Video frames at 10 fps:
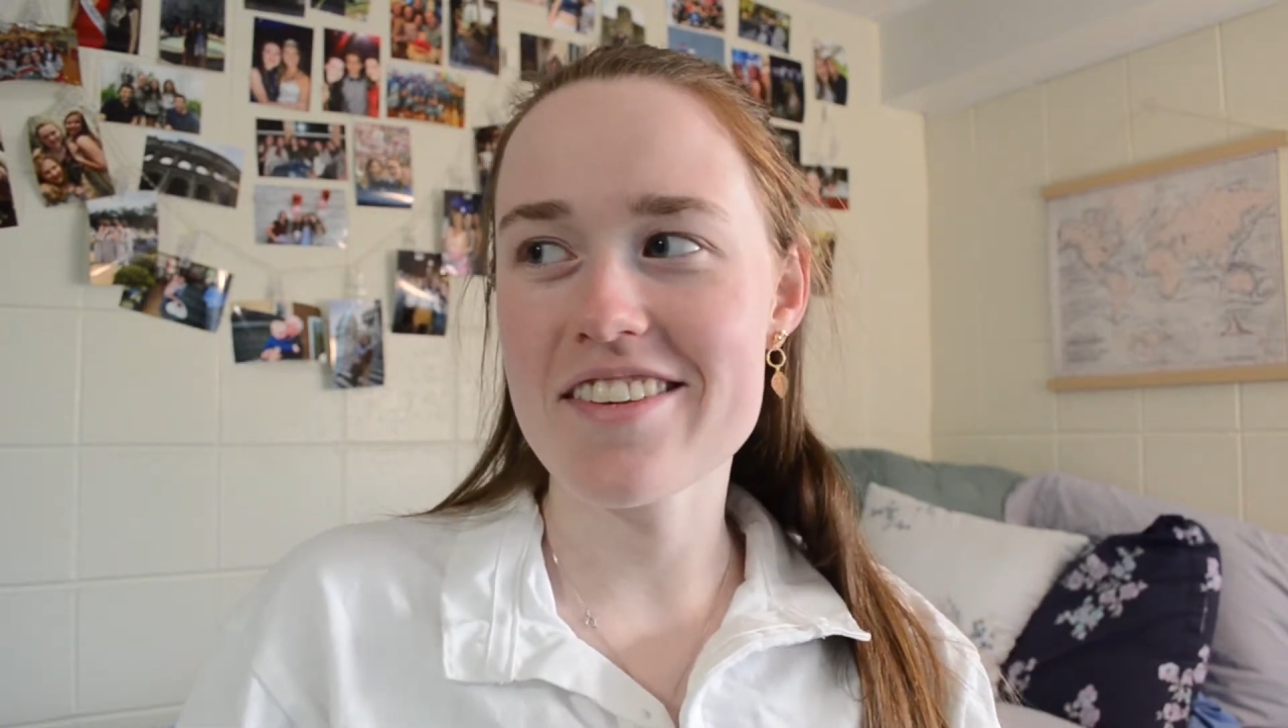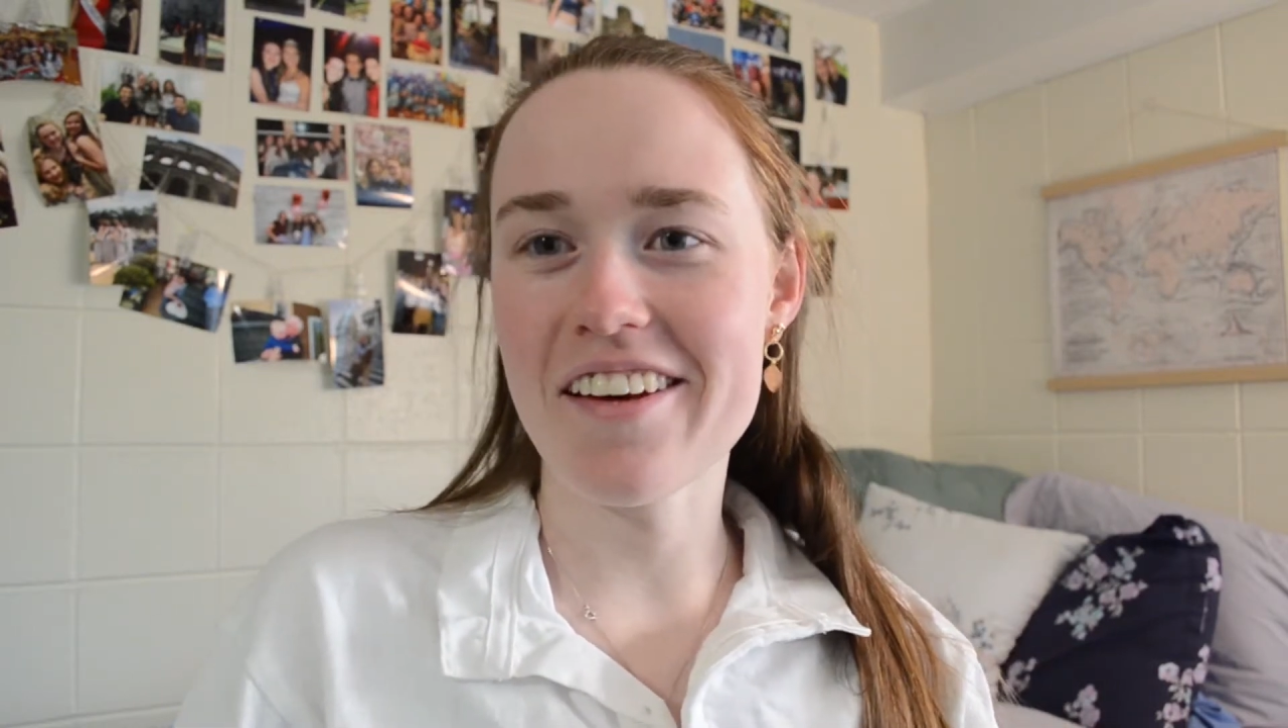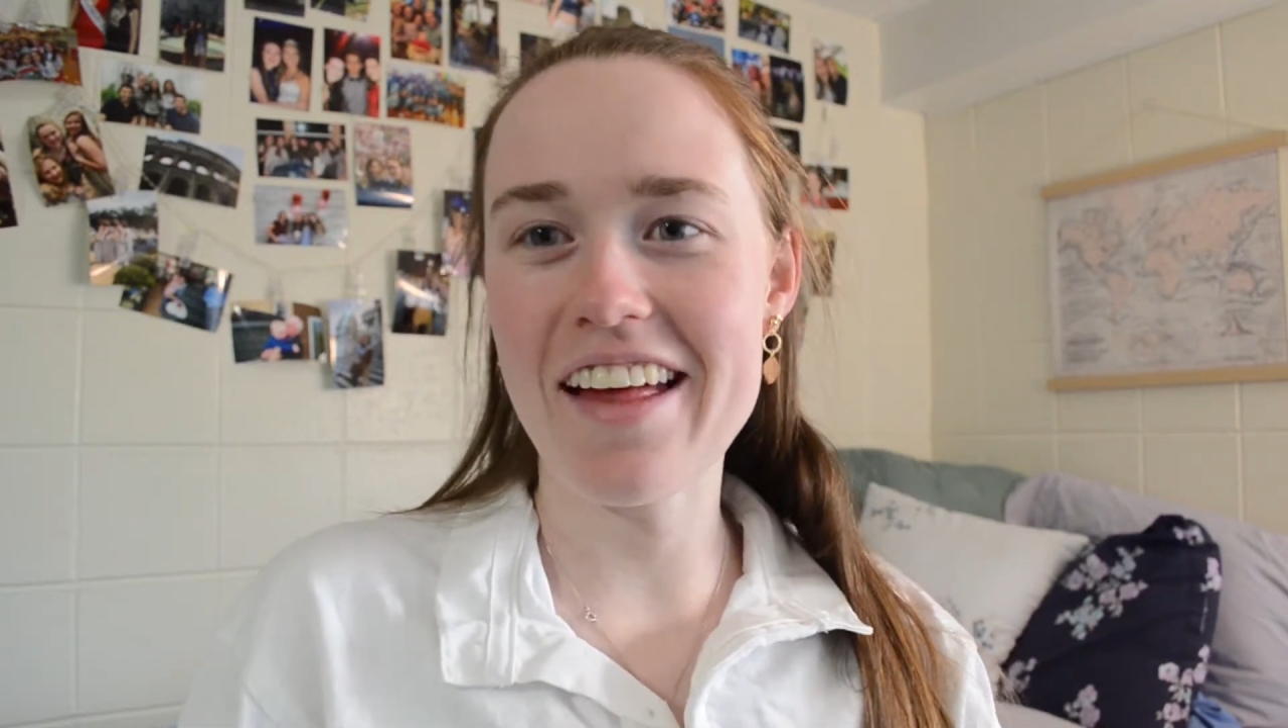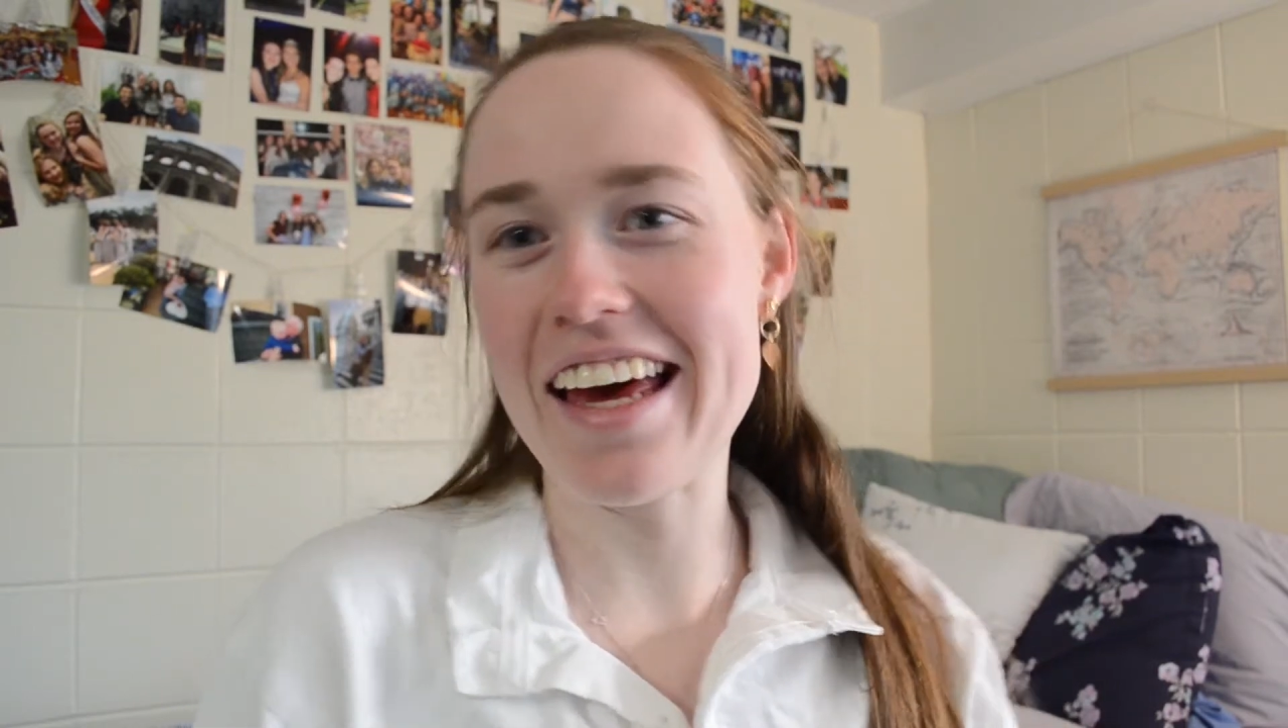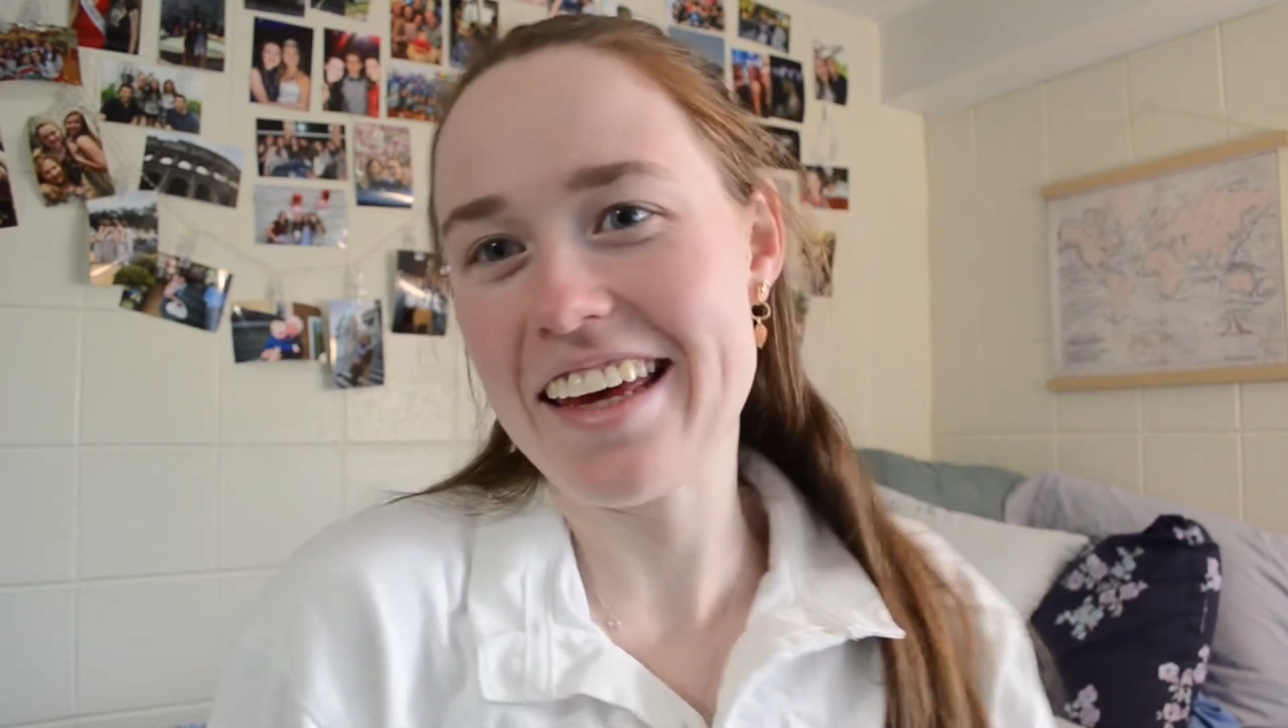so
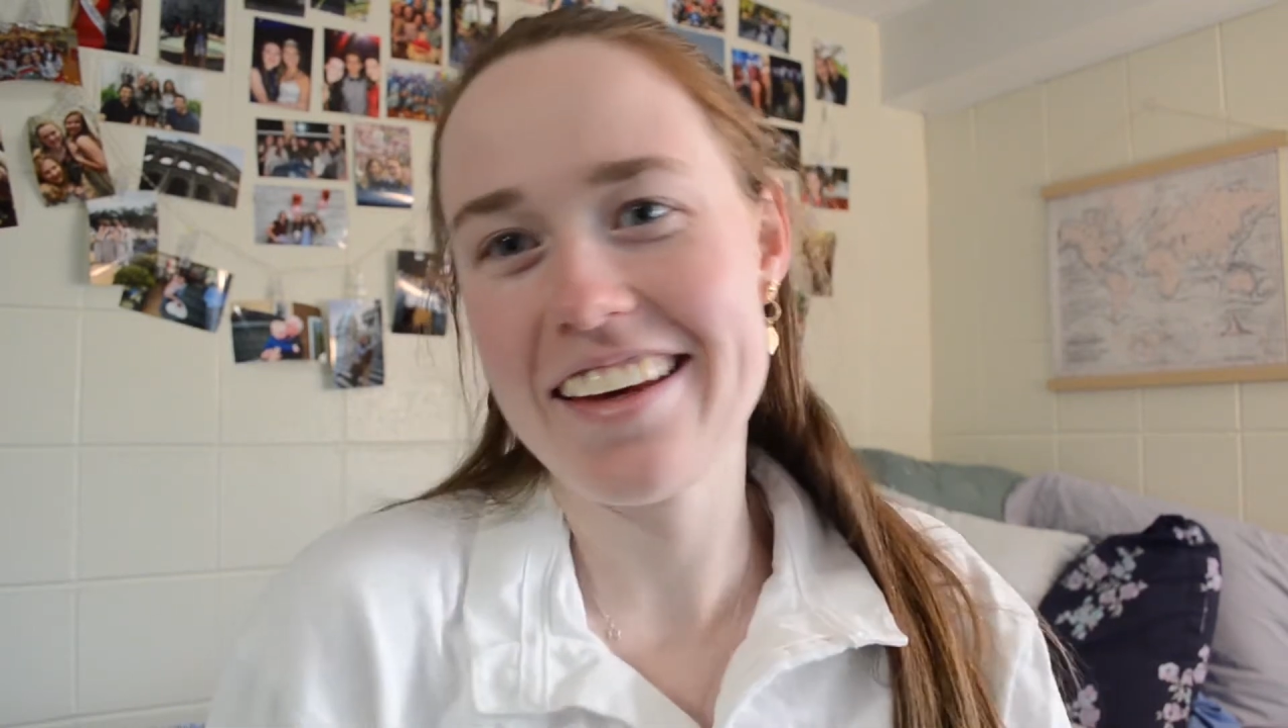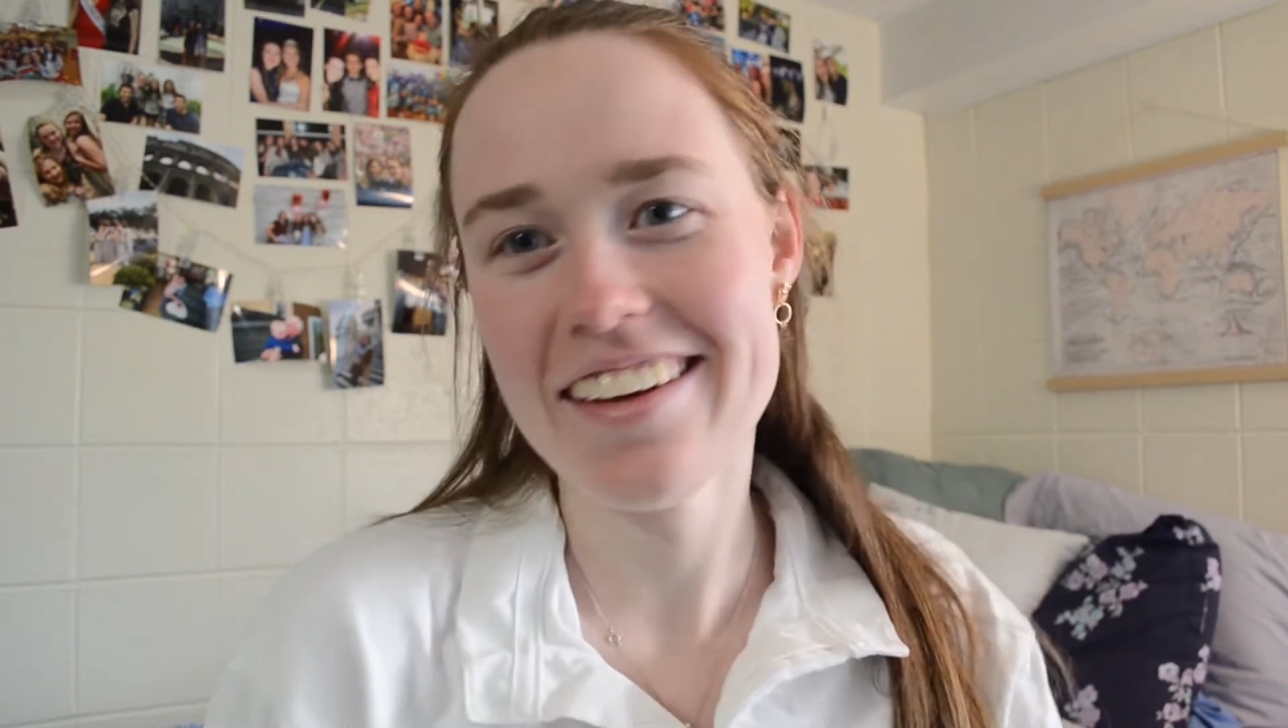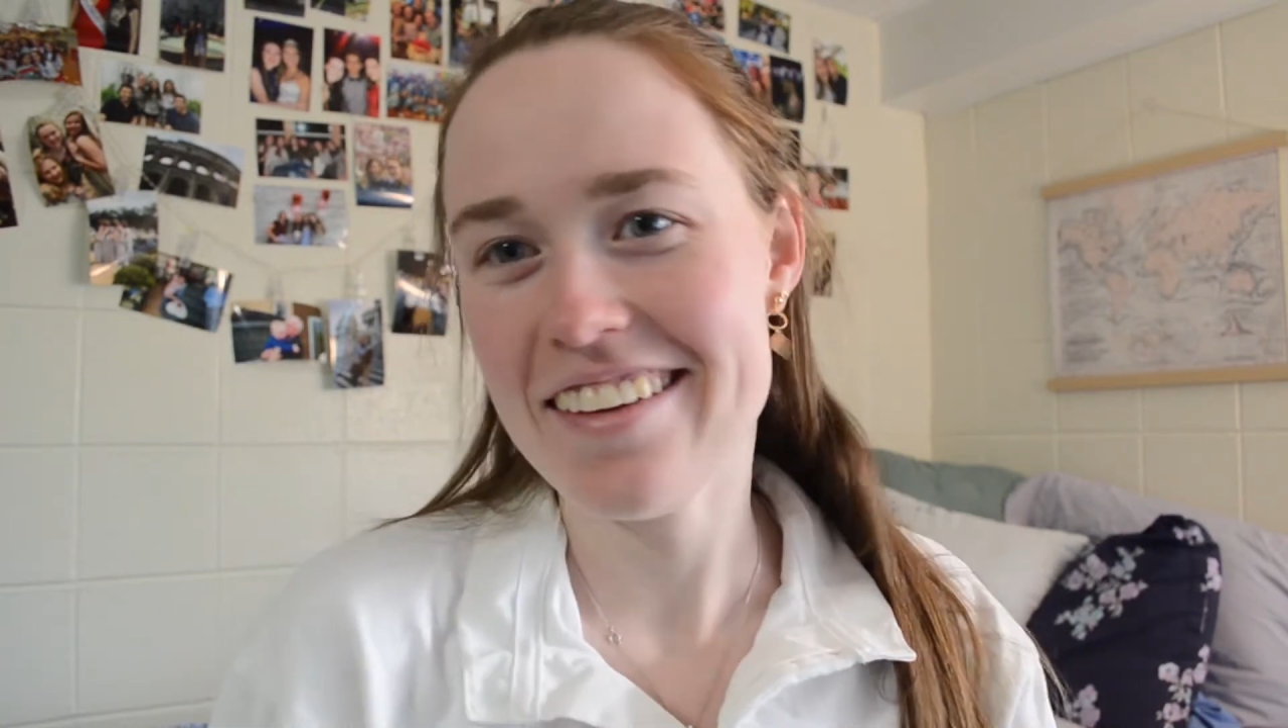like